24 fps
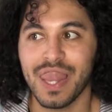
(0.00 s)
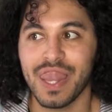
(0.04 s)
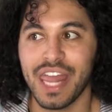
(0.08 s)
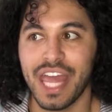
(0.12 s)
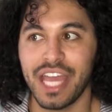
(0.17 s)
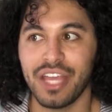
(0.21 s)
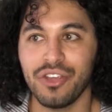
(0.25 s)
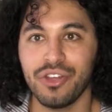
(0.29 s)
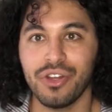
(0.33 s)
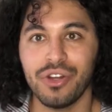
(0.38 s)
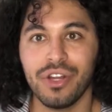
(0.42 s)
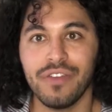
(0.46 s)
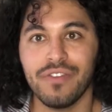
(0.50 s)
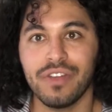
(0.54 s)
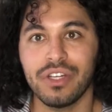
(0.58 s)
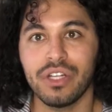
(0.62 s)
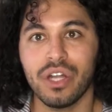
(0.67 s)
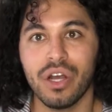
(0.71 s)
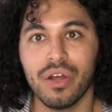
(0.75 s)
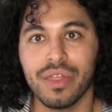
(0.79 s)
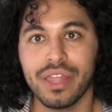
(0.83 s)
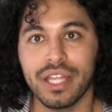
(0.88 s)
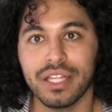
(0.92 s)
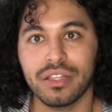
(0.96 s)
and you don't even
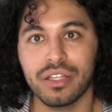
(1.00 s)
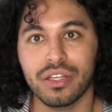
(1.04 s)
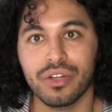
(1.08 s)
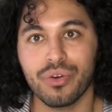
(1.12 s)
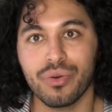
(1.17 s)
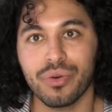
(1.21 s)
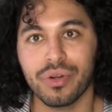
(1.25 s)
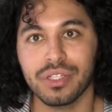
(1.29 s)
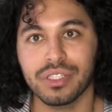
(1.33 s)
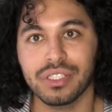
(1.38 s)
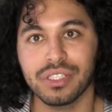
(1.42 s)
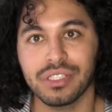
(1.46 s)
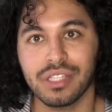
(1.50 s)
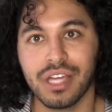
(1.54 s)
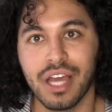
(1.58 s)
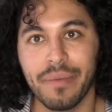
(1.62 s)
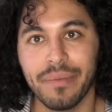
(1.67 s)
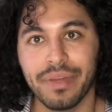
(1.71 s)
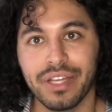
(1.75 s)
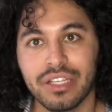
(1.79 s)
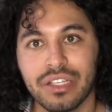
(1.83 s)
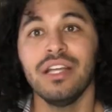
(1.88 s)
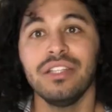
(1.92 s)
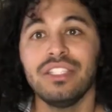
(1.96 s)
know that the chorus is
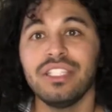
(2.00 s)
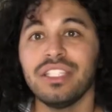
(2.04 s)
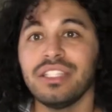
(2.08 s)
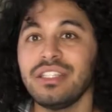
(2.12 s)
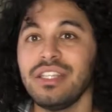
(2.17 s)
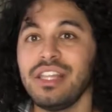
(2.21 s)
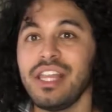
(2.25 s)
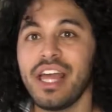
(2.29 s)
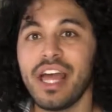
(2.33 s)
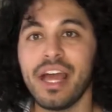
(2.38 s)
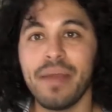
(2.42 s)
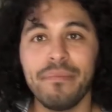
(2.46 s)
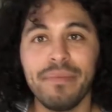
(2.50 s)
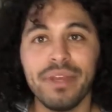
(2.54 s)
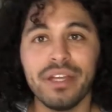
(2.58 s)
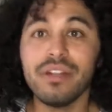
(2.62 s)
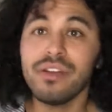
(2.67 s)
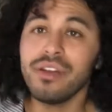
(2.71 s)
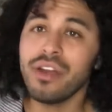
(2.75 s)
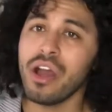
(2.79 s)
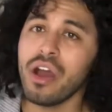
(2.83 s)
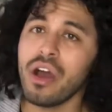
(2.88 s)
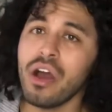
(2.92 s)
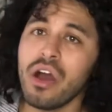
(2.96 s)
coming. Just let me
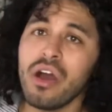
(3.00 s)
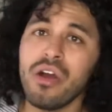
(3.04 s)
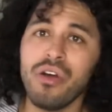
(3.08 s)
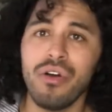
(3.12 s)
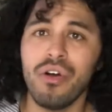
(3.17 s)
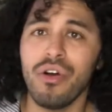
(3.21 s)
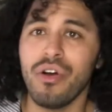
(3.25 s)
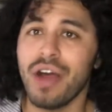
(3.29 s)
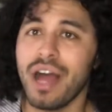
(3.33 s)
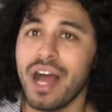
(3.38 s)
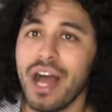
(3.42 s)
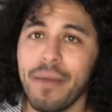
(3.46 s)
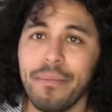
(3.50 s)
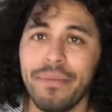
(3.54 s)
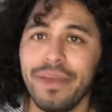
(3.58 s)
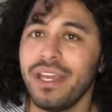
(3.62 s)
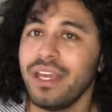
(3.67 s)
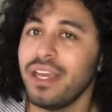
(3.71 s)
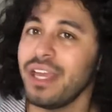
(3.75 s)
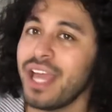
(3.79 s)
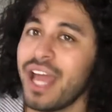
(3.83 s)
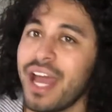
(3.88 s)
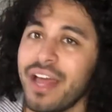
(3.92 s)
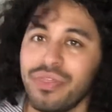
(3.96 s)
know, I'll
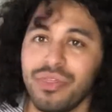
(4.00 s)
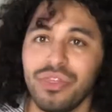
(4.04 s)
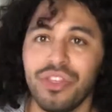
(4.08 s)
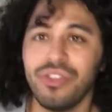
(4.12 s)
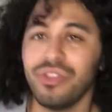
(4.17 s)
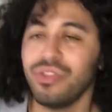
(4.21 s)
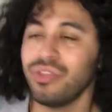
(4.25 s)
be at the